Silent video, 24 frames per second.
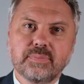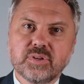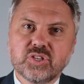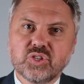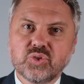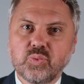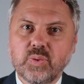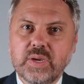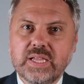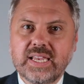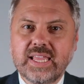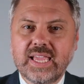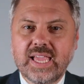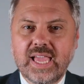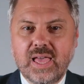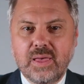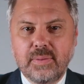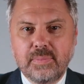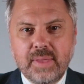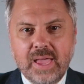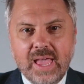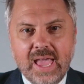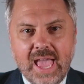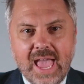between
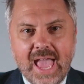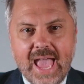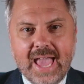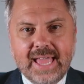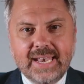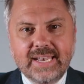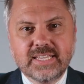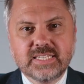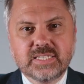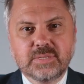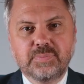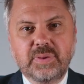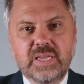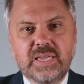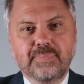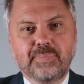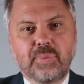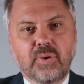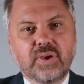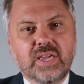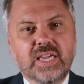Him and His people.